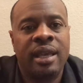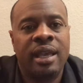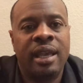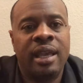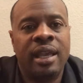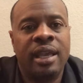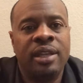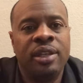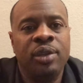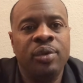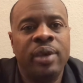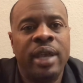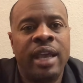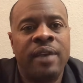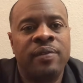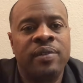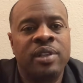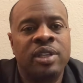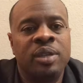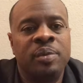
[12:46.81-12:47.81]
and you
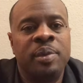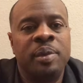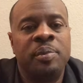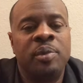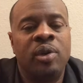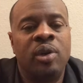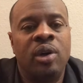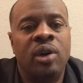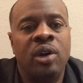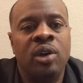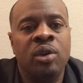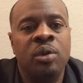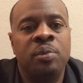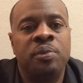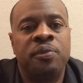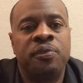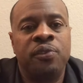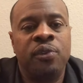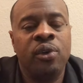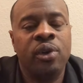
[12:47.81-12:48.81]
have a little bit more hope
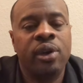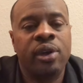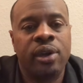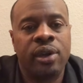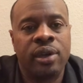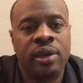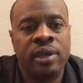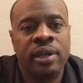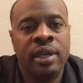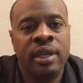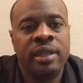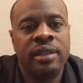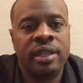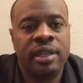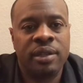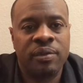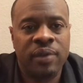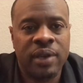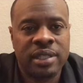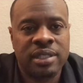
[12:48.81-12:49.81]
for her than
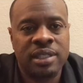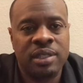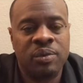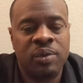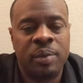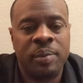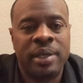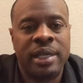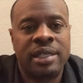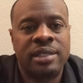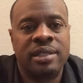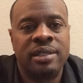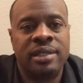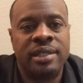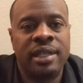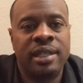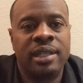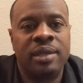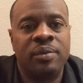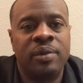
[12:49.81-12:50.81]
the rest of the women that you're
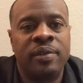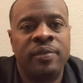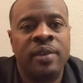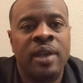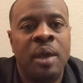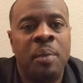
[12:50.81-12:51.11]
dealing with